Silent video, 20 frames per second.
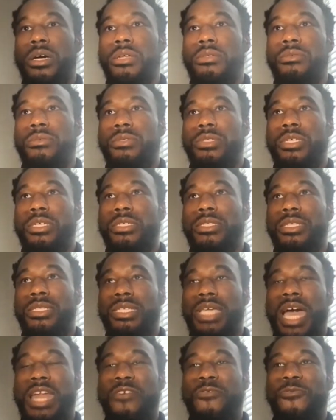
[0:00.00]
this
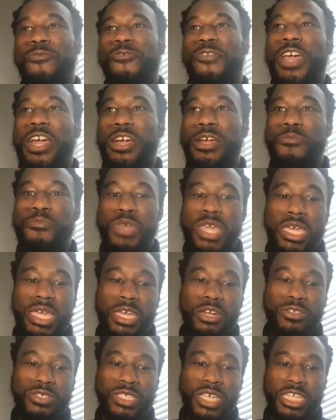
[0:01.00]
kind of very big
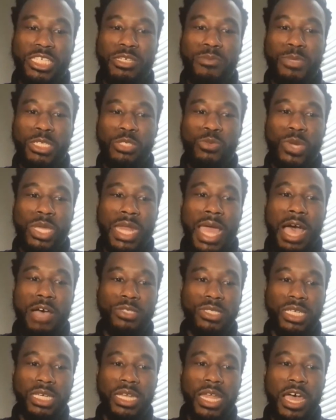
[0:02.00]
intersection between
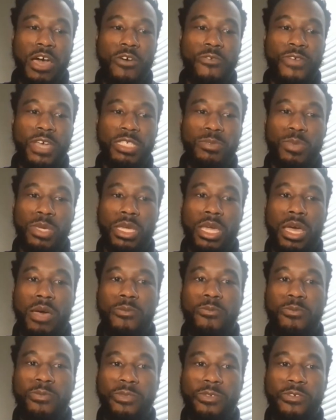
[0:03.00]
housing and health has
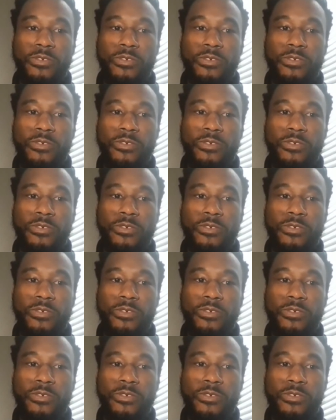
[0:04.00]
become